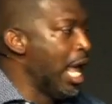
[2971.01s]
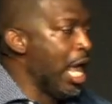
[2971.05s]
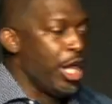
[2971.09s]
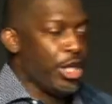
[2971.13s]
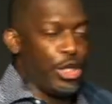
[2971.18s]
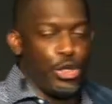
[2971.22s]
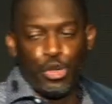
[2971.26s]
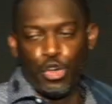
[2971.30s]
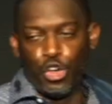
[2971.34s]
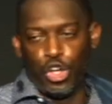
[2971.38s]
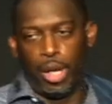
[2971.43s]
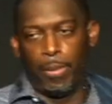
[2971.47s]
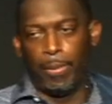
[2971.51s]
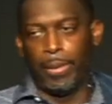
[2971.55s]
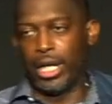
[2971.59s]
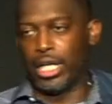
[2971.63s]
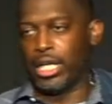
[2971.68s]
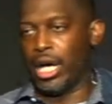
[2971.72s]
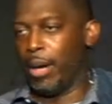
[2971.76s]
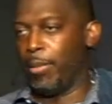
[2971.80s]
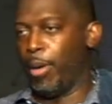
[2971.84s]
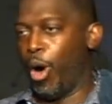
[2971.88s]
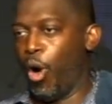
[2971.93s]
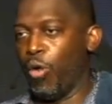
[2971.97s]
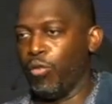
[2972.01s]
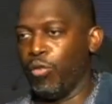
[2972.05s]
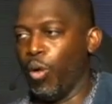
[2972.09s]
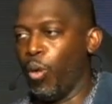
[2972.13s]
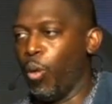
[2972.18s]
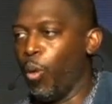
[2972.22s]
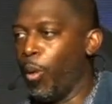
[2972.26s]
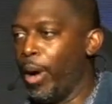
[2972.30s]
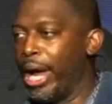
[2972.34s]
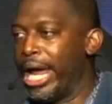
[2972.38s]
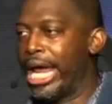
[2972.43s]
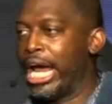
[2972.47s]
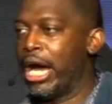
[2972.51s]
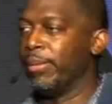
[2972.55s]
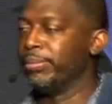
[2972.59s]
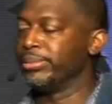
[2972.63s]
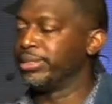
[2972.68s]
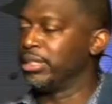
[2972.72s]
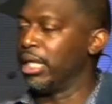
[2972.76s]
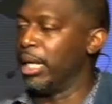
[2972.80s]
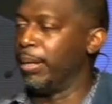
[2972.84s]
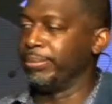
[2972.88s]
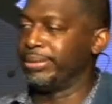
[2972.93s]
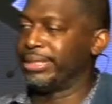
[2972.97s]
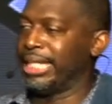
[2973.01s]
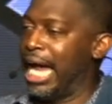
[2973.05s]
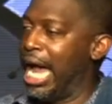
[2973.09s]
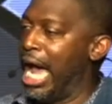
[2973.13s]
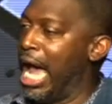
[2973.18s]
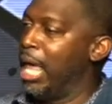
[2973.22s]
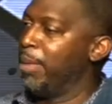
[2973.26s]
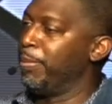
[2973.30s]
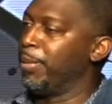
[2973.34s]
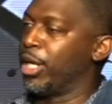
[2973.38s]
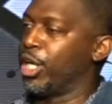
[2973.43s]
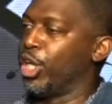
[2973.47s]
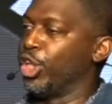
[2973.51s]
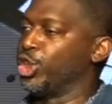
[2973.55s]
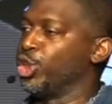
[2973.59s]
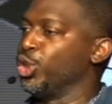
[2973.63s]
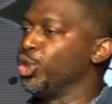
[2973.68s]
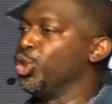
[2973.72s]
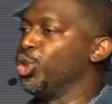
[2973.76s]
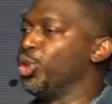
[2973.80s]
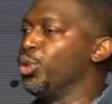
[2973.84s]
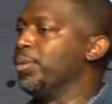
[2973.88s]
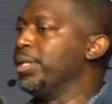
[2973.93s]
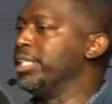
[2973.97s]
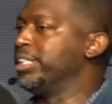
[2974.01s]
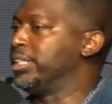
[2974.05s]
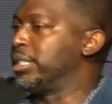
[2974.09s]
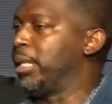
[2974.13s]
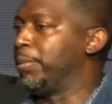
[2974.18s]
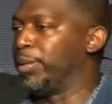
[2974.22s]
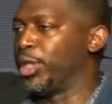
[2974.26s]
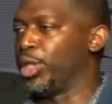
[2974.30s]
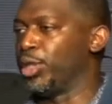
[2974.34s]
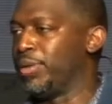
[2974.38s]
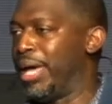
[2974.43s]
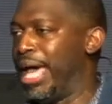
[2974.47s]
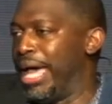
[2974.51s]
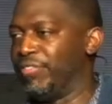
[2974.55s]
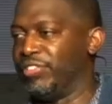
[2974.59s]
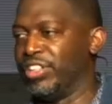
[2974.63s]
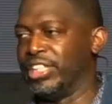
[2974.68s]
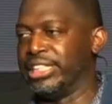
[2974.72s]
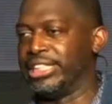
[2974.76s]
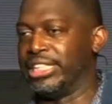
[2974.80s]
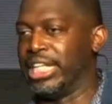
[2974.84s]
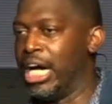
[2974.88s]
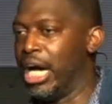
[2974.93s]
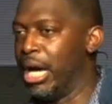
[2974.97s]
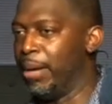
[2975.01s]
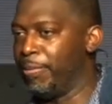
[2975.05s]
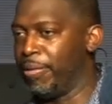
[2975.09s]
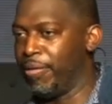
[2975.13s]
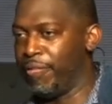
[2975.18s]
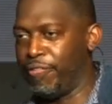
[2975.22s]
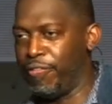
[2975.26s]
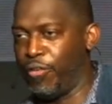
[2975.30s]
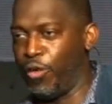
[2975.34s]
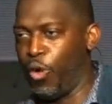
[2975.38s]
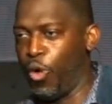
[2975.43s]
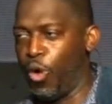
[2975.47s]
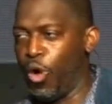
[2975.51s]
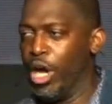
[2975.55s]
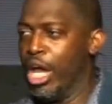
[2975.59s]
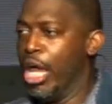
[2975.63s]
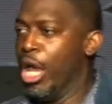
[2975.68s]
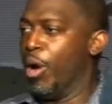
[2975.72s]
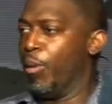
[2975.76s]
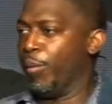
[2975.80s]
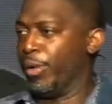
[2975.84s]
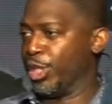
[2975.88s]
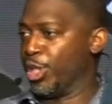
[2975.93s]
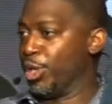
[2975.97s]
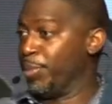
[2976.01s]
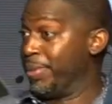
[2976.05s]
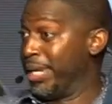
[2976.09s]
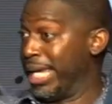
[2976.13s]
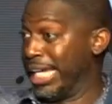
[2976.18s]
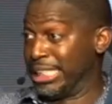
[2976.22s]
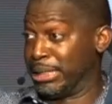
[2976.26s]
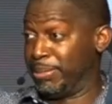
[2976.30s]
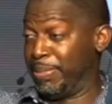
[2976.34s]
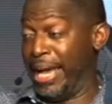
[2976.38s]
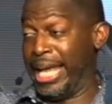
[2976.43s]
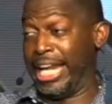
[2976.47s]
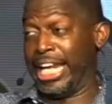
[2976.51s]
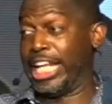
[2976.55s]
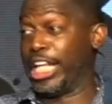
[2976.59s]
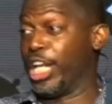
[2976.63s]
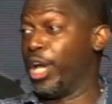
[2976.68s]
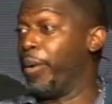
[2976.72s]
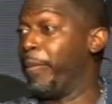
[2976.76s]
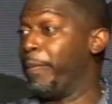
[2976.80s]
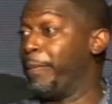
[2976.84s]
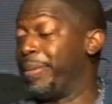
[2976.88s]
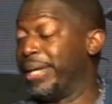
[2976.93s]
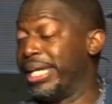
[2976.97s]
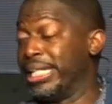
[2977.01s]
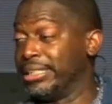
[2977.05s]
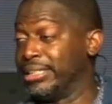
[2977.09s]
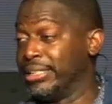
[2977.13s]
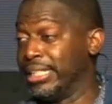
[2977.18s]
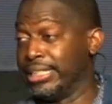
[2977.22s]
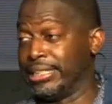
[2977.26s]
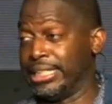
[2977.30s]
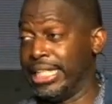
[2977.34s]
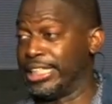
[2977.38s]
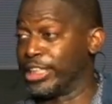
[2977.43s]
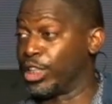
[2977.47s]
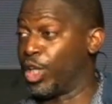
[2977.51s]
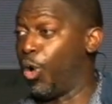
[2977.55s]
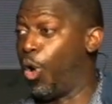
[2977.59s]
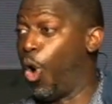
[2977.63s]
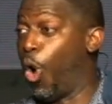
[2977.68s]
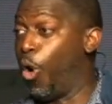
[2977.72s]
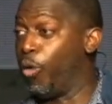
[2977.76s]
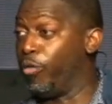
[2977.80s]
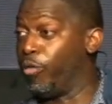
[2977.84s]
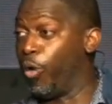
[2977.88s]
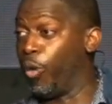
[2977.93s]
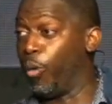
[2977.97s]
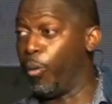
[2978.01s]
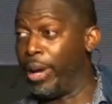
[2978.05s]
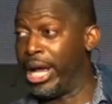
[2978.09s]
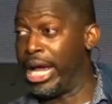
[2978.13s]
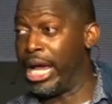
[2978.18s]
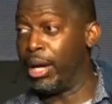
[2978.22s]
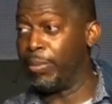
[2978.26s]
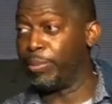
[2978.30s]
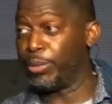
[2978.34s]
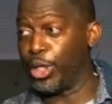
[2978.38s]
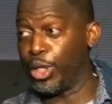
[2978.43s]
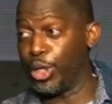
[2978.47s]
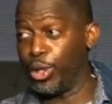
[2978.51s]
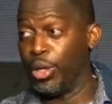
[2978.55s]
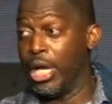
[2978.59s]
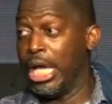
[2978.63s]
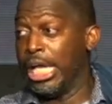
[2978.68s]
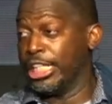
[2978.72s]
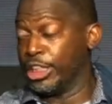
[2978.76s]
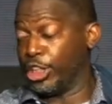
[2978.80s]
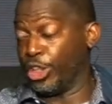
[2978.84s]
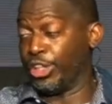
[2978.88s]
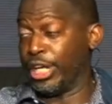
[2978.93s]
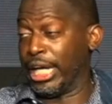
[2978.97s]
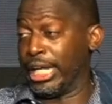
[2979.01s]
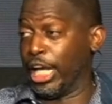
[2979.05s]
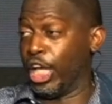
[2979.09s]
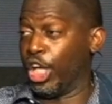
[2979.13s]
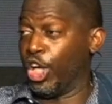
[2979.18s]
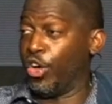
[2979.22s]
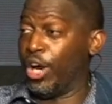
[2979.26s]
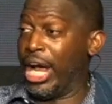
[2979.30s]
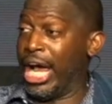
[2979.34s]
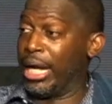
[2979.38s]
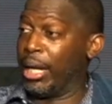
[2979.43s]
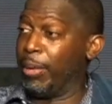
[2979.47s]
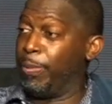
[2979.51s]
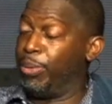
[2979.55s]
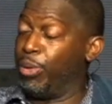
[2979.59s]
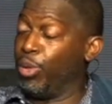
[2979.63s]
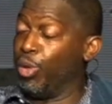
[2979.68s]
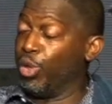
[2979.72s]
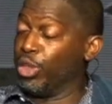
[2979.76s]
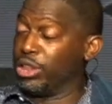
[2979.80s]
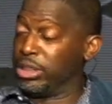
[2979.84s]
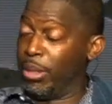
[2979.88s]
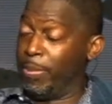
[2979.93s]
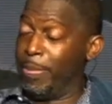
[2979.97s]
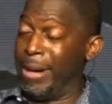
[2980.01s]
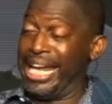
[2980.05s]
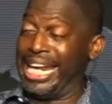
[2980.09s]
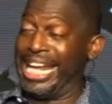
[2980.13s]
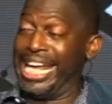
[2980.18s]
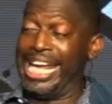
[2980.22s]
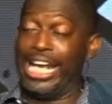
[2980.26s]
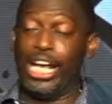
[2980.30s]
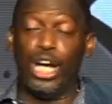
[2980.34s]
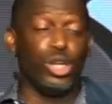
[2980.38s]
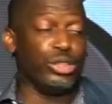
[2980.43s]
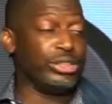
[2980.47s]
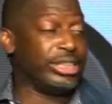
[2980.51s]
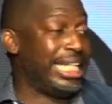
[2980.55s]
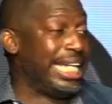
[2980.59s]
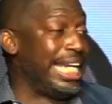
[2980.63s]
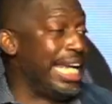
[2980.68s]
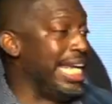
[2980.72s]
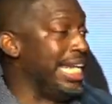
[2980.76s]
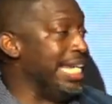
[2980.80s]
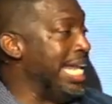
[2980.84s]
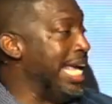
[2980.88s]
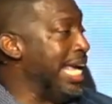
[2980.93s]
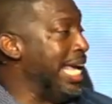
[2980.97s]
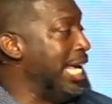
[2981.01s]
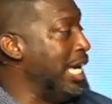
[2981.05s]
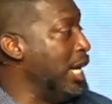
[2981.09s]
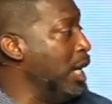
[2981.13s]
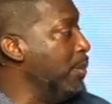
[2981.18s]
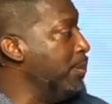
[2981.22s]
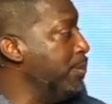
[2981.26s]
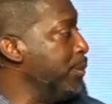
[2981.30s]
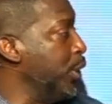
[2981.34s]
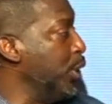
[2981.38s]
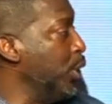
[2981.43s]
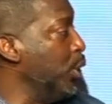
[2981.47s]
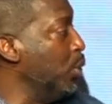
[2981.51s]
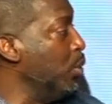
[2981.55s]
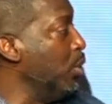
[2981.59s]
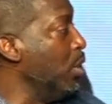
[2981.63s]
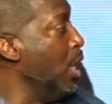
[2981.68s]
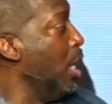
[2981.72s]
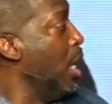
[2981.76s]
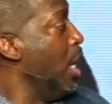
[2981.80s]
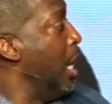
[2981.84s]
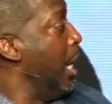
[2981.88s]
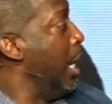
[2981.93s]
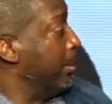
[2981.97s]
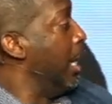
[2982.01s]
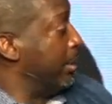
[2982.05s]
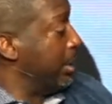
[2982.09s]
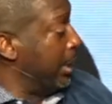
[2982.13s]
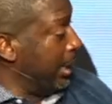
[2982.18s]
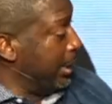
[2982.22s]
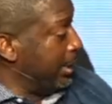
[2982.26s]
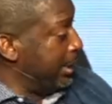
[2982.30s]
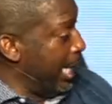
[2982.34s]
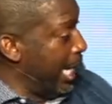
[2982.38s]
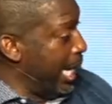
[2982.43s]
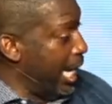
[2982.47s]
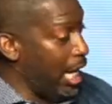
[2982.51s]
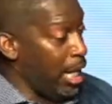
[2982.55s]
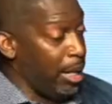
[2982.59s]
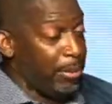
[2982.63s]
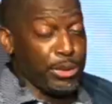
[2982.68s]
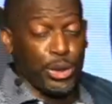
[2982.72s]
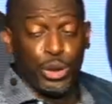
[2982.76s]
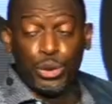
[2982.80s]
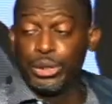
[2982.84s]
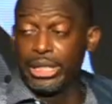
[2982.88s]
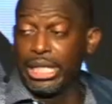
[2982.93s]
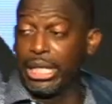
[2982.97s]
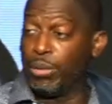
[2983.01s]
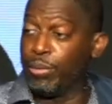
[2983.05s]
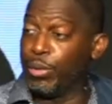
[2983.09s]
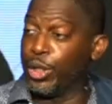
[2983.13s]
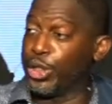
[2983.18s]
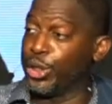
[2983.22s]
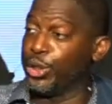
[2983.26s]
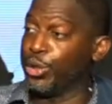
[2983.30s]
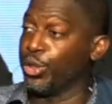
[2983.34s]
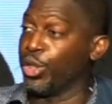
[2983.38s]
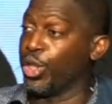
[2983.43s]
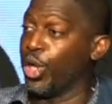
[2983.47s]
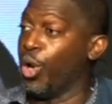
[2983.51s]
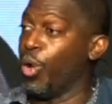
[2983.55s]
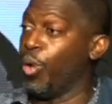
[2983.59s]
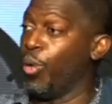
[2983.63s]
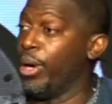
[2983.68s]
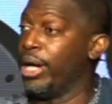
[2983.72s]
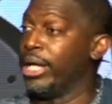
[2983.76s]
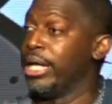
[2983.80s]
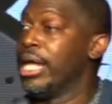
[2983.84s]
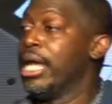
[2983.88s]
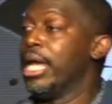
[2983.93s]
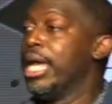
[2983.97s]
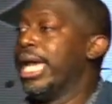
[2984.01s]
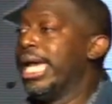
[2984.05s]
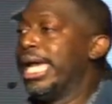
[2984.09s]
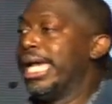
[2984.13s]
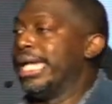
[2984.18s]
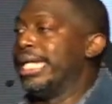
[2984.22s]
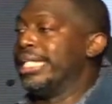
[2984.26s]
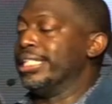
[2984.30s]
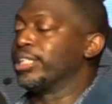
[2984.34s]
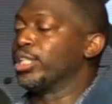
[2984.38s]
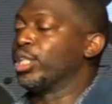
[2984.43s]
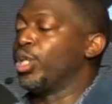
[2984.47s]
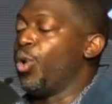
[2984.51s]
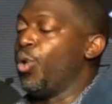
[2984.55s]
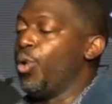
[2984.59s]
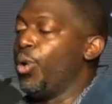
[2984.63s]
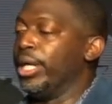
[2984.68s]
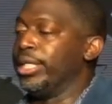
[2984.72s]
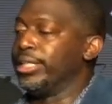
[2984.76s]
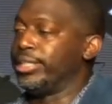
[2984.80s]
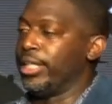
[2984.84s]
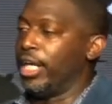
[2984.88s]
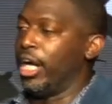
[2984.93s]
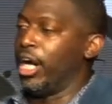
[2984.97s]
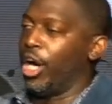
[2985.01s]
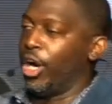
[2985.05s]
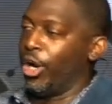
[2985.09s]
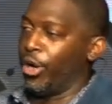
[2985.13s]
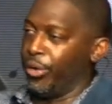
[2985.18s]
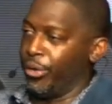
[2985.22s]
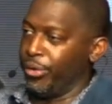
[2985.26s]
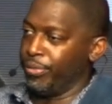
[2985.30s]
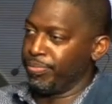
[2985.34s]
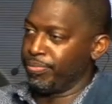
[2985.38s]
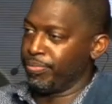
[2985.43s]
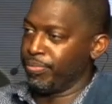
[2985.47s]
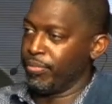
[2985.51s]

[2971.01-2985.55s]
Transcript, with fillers: you're going to become overwhelmed sometime because you're doing something you haven't done before. When you be expanding your business, it's going to overwhelm you. So you got to learn how to pull somebody else in to help you, to, to help you get where you're going. It's going to hurt.